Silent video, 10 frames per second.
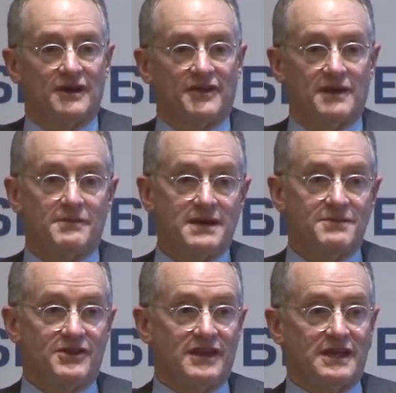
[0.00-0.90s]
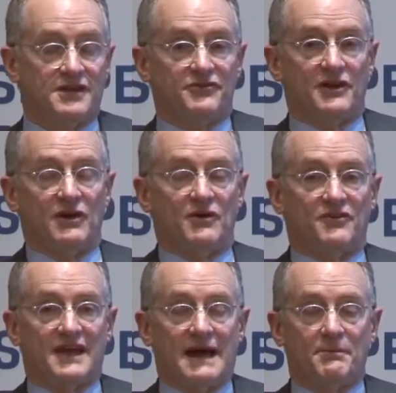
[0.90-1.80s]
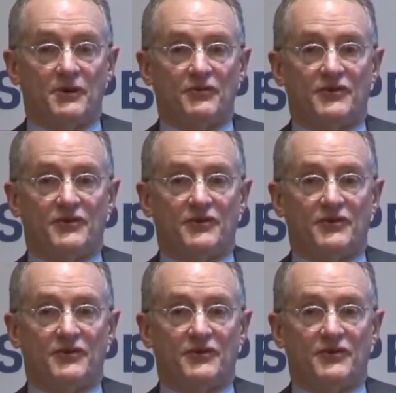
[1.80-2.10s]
then maybe the inflow of capital